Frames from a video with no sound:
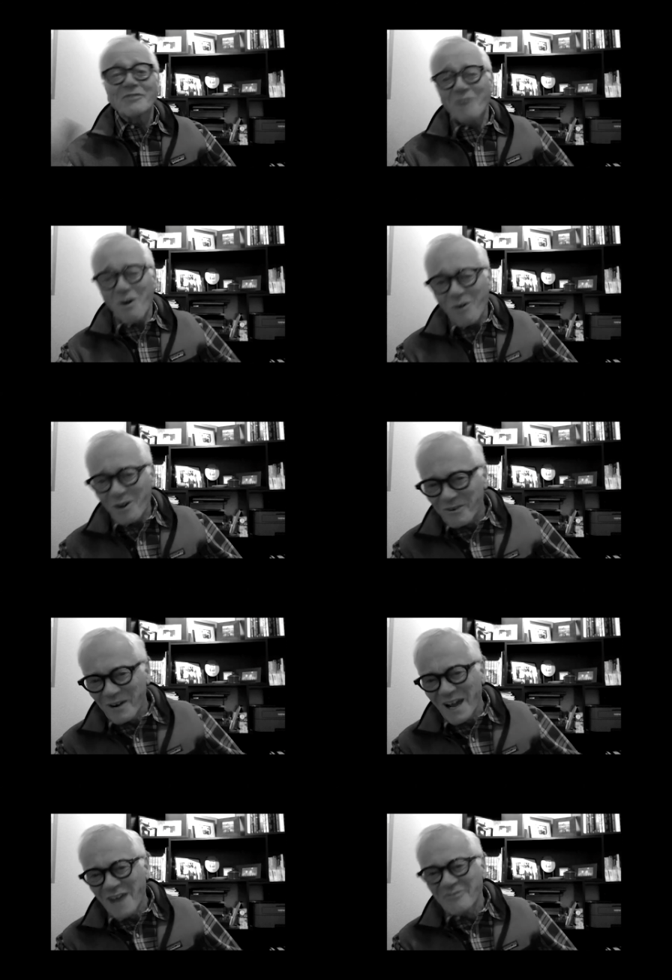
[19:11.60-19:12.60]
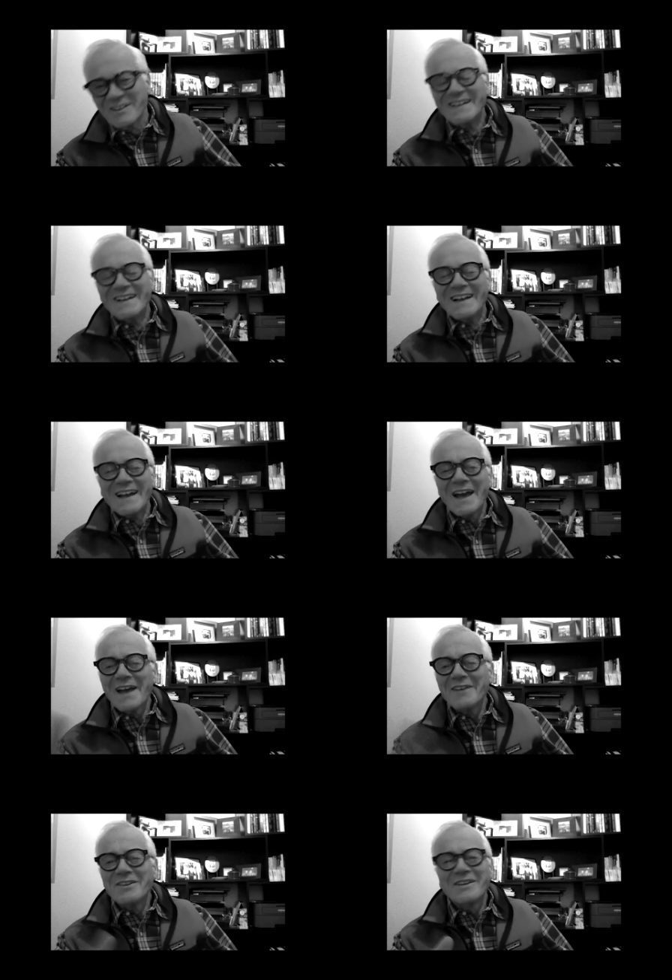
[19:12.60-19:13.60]
photograph.
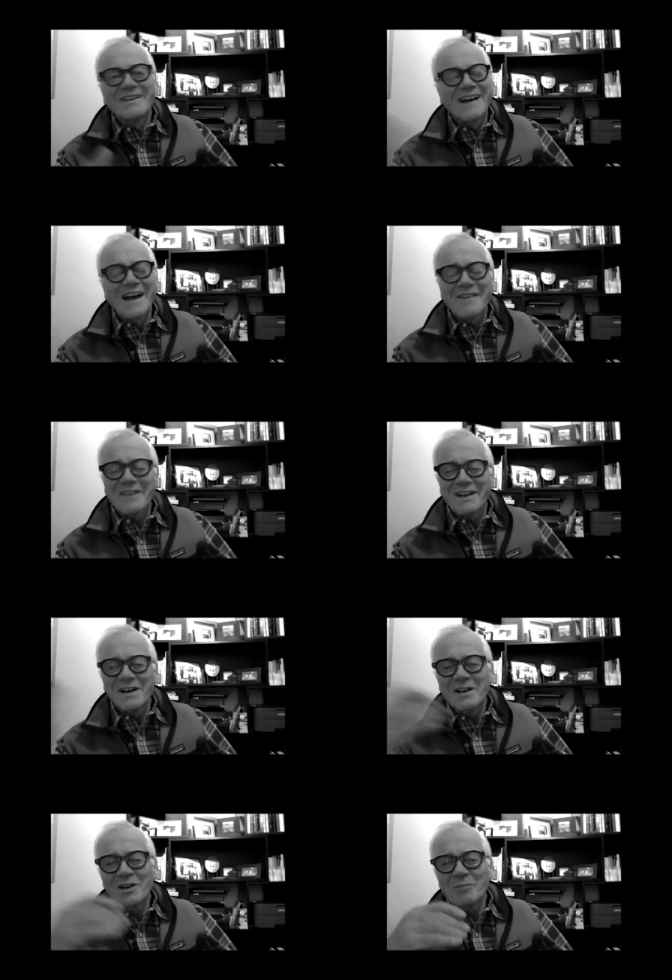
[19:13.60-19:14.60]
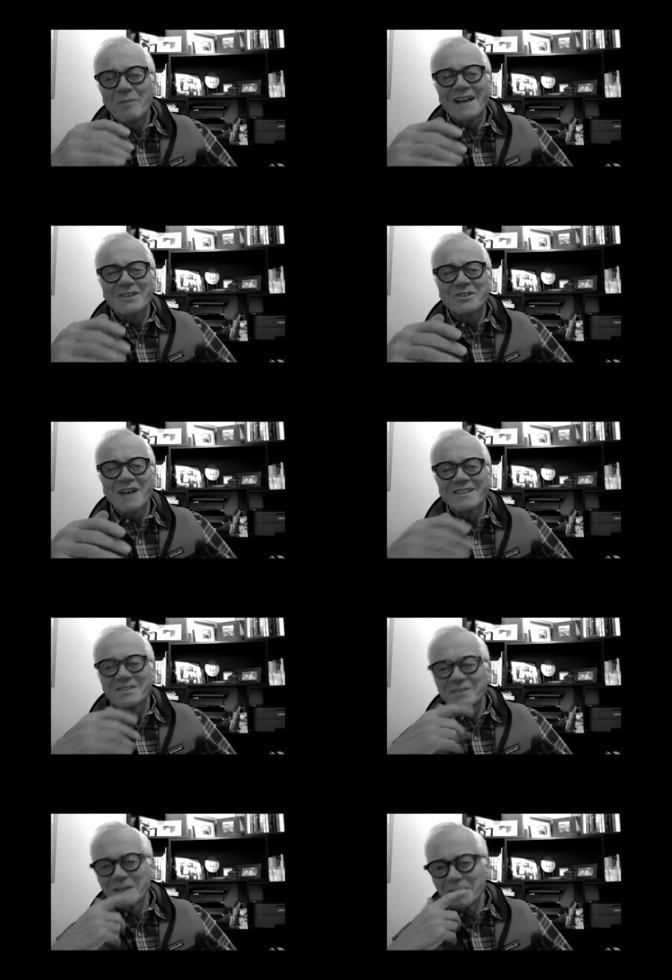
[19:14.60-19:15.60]
And I got a hundred bad
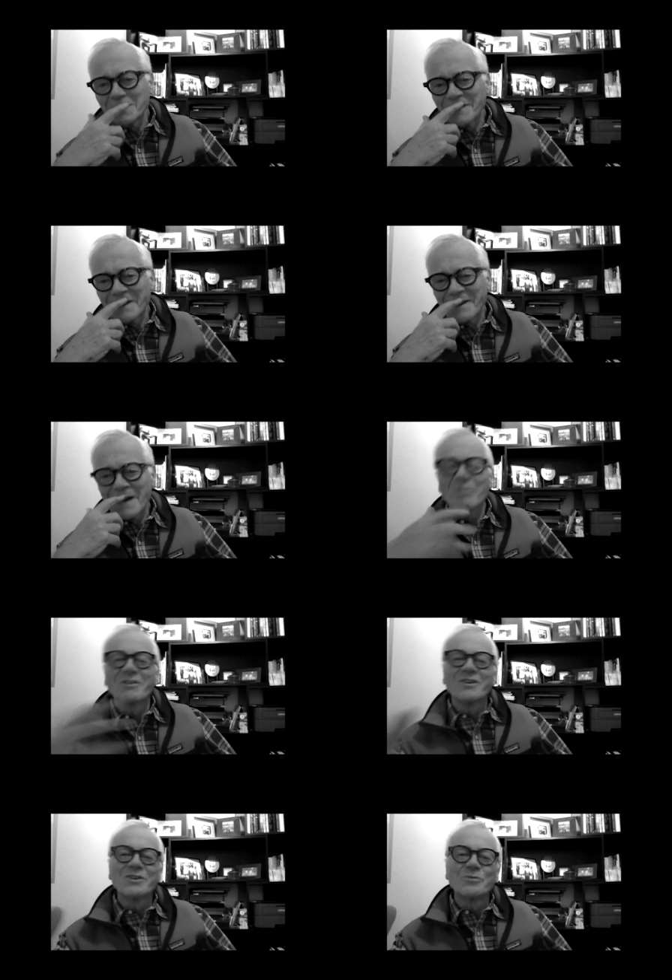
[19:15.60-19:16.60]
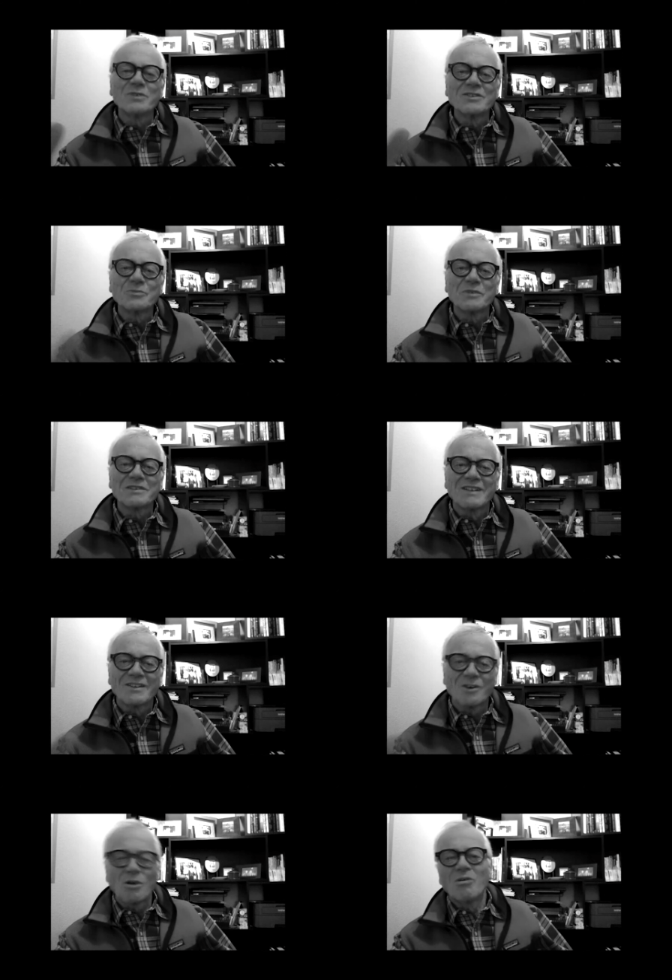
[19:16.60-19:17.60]
shots of this and a couple good ones, but
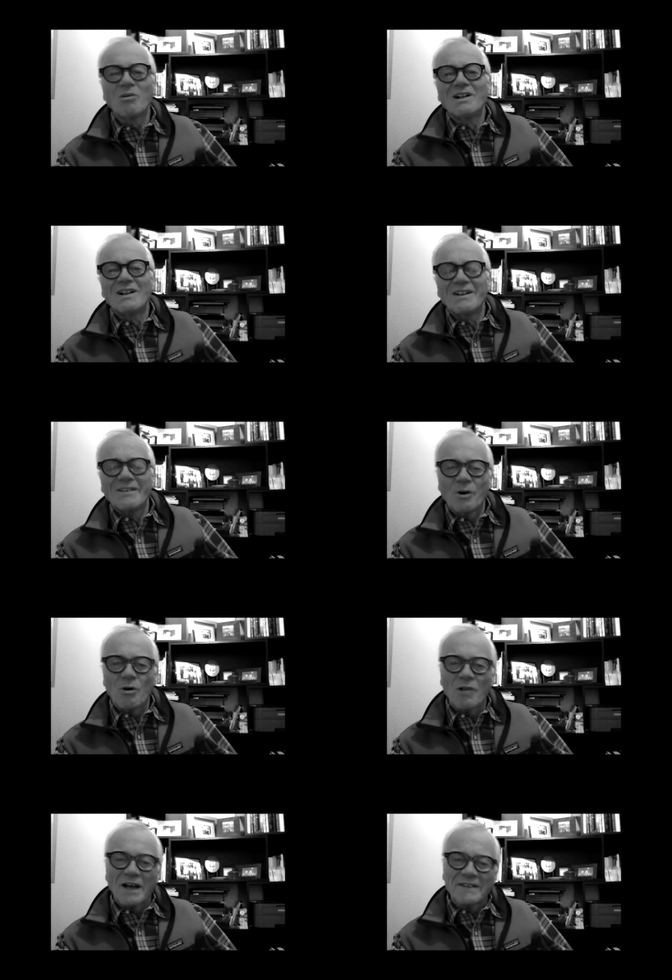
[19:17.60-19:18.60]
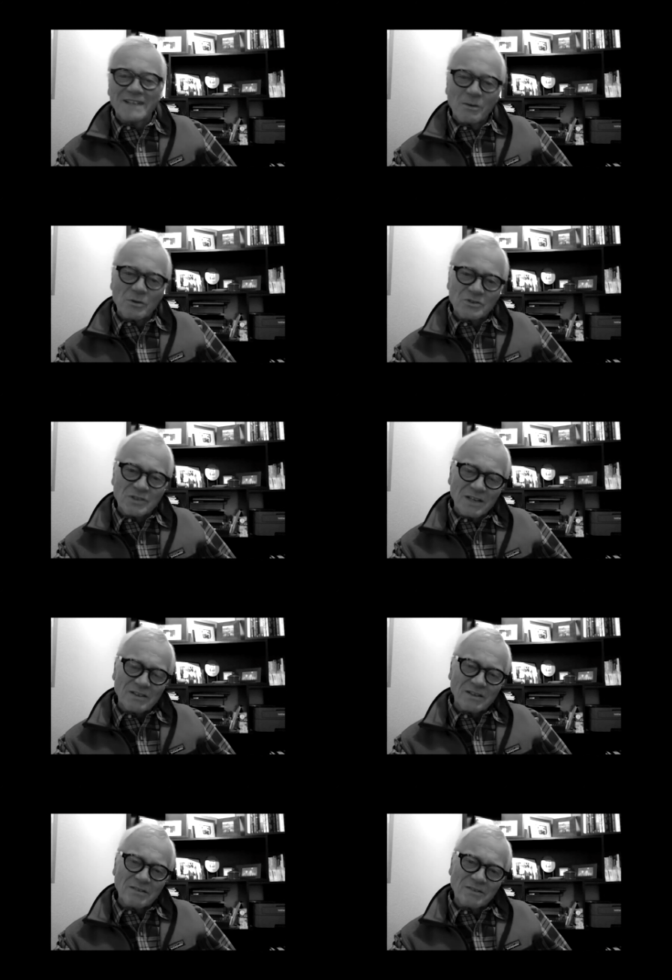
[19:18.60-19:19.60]
the whole the whole idea was to
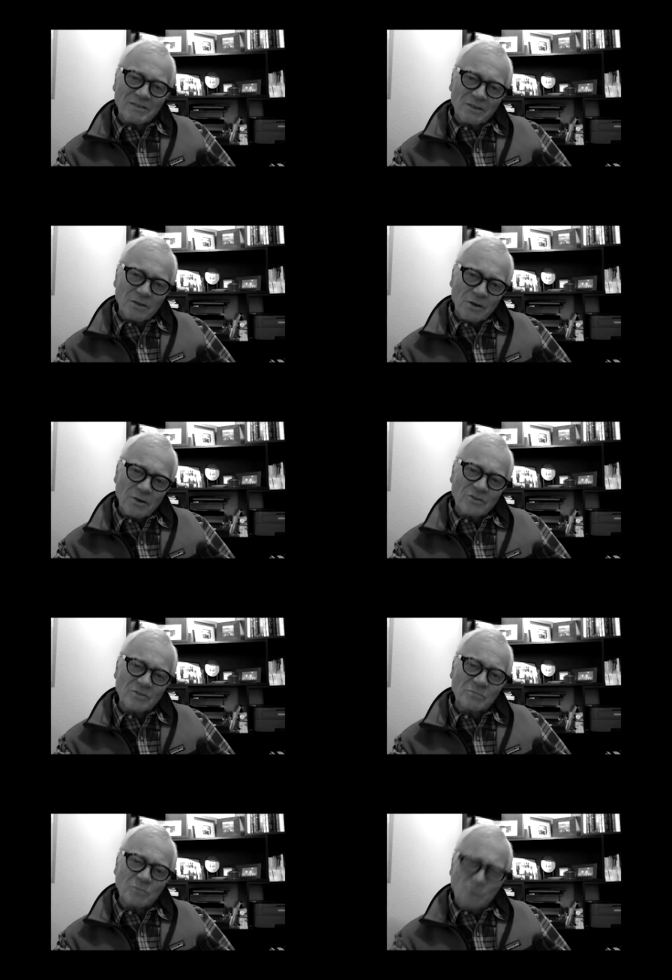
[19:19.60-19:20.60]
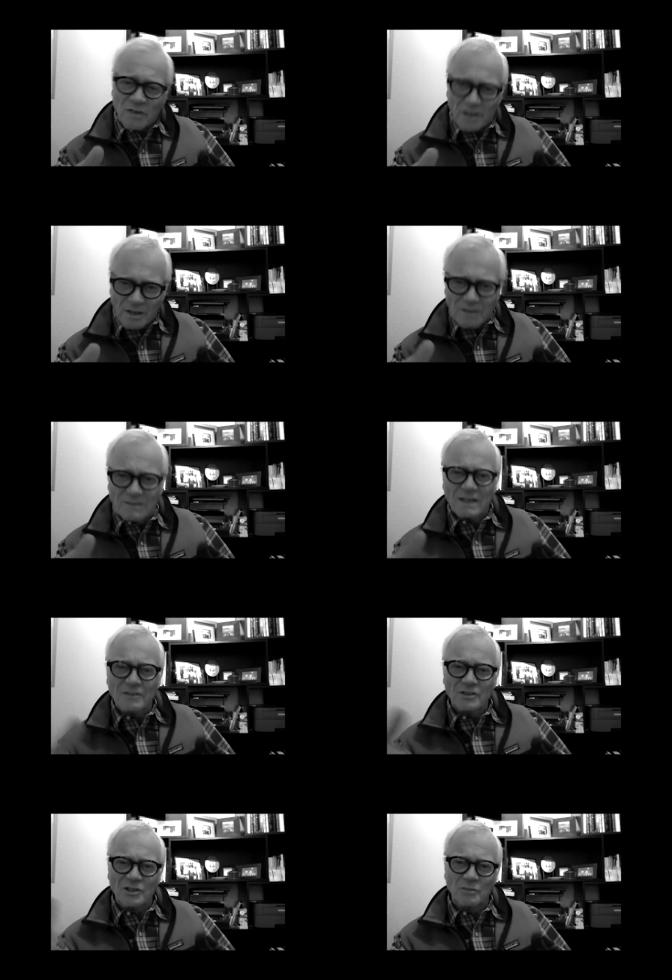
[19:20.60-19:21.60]
get the the curtains moving
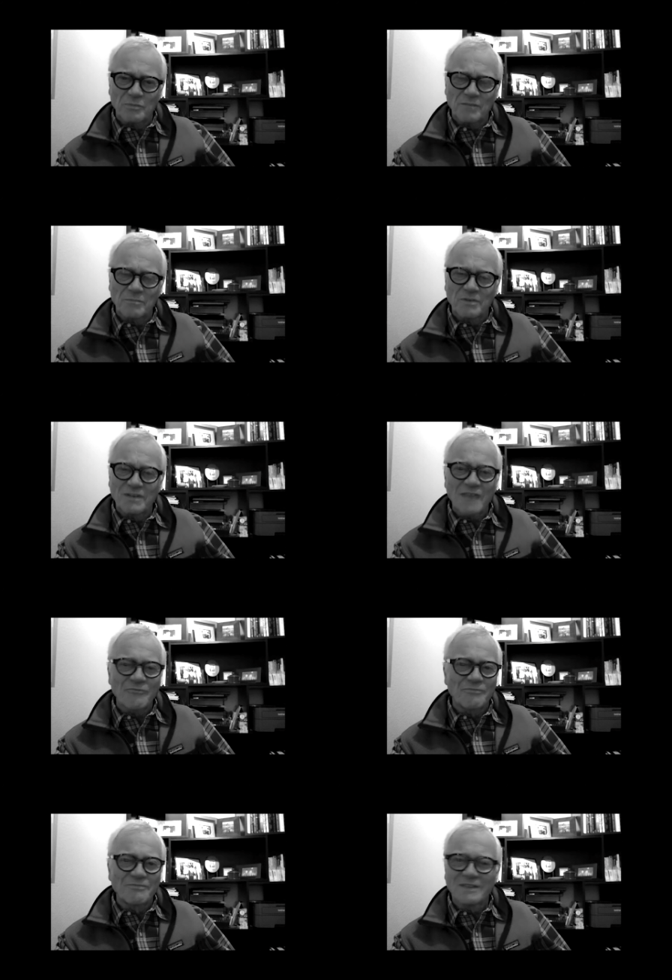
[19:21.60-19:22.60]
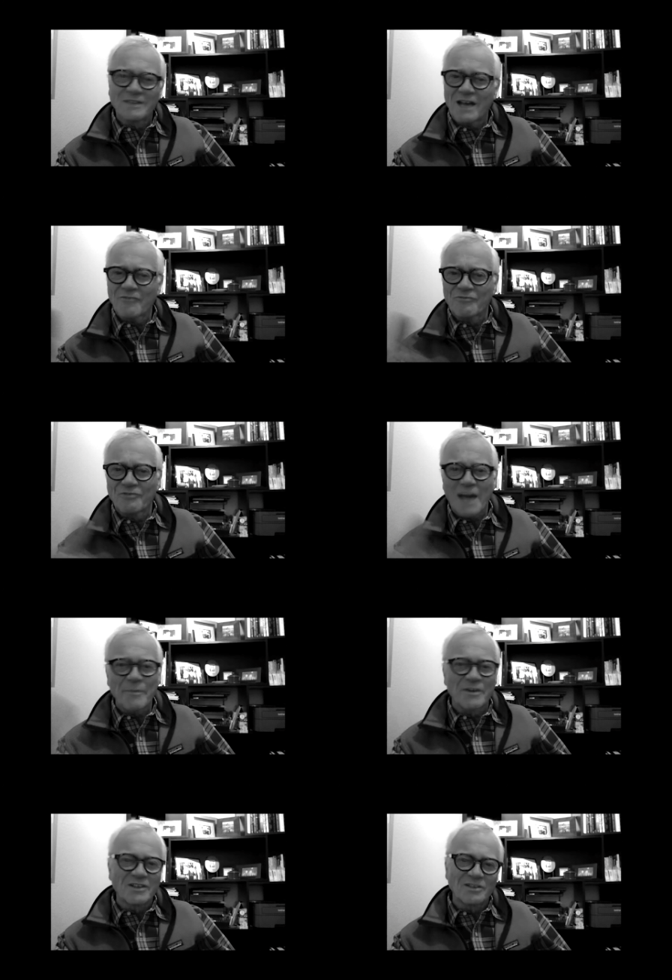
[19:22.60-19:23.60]
a little uh-huh. bit, but not not
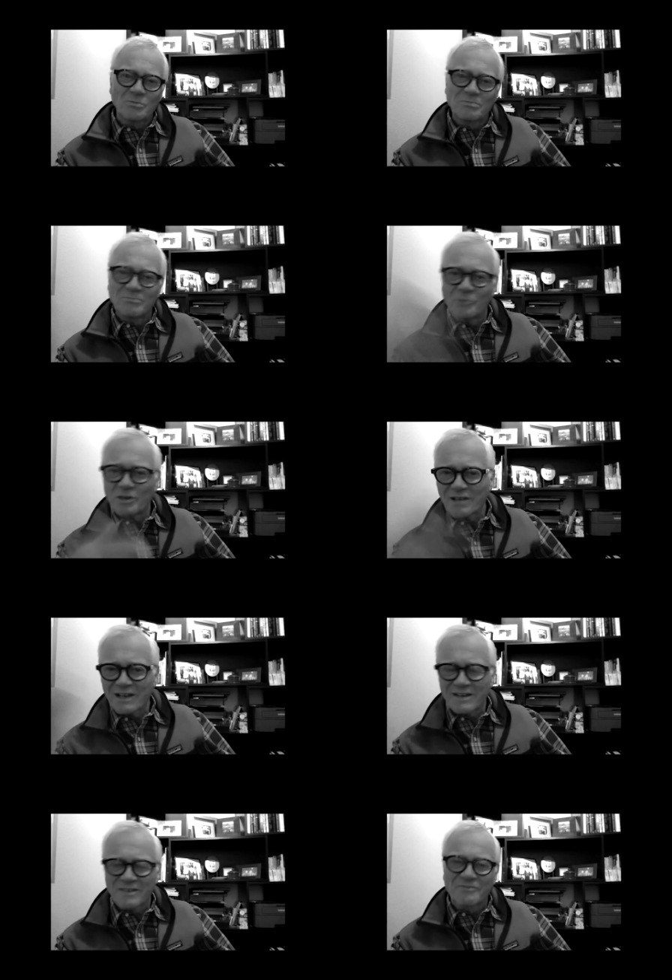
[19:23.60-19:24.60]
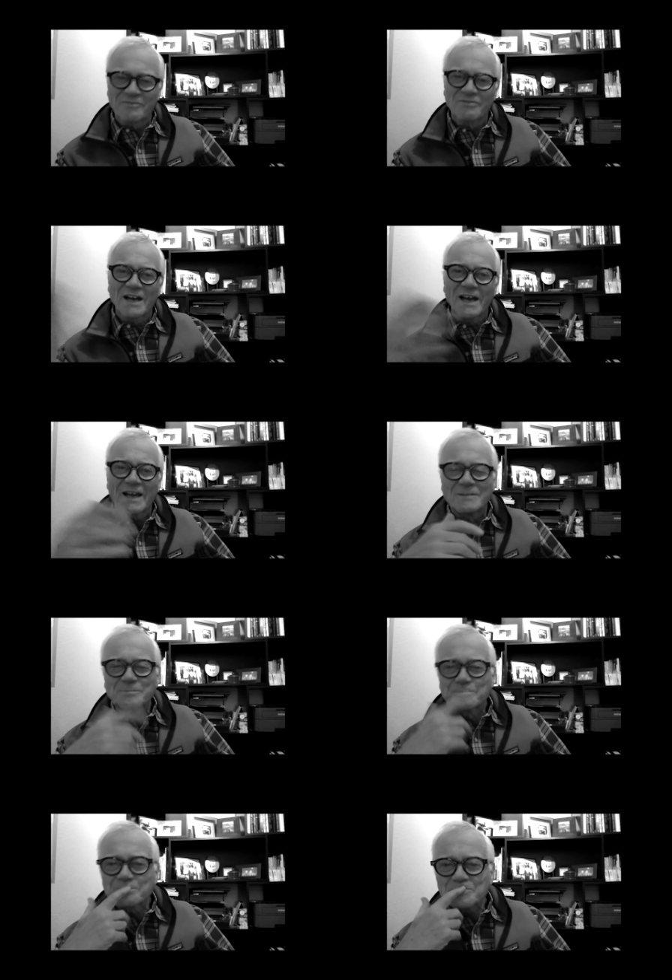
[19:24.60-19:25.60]
flapping in the wind like a flag.
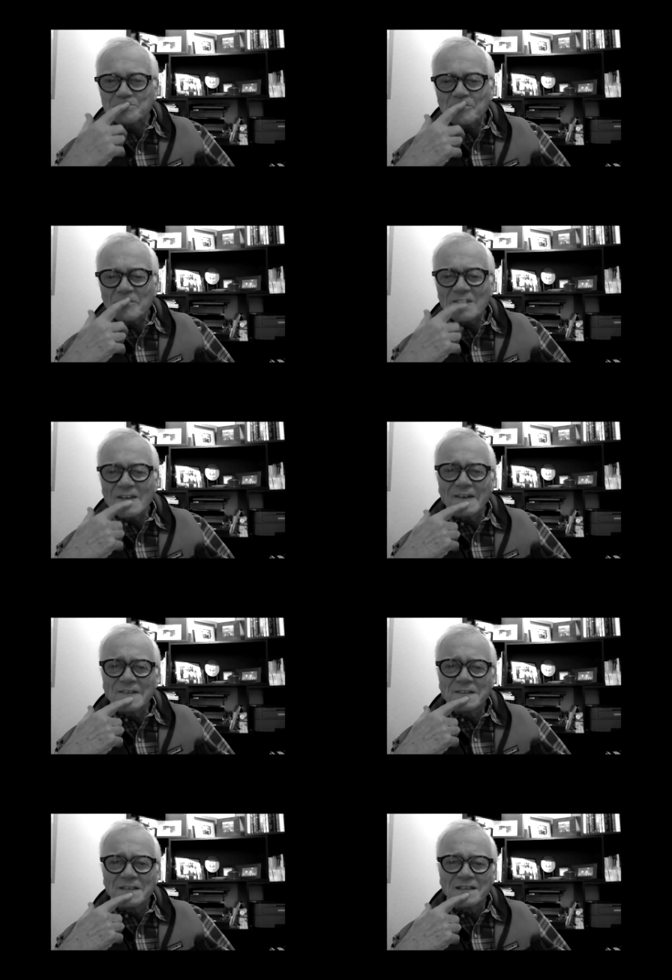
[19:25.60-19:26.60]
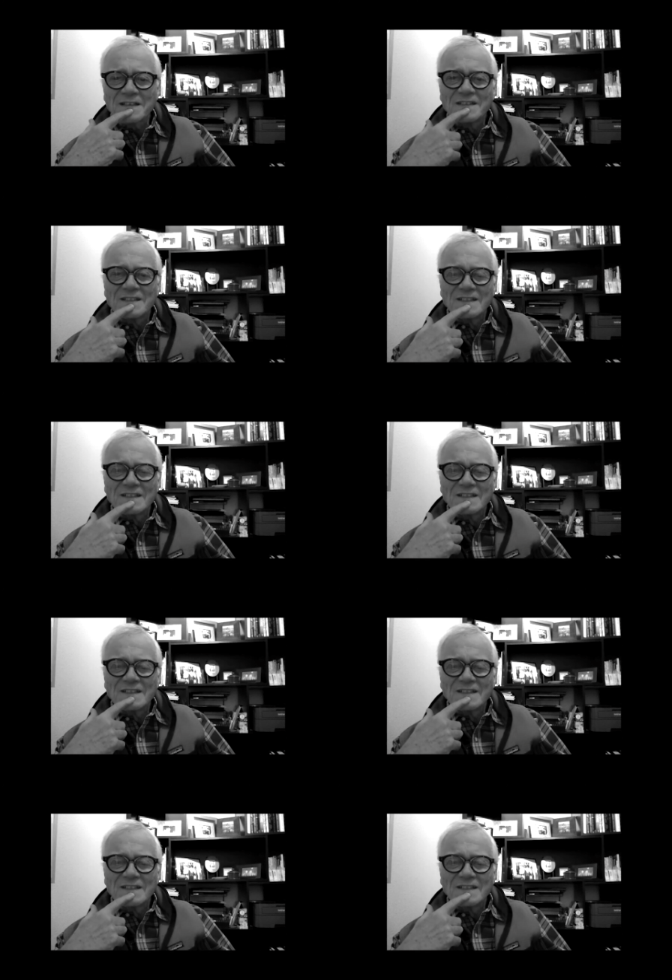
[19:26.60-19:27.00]
And uh, oh,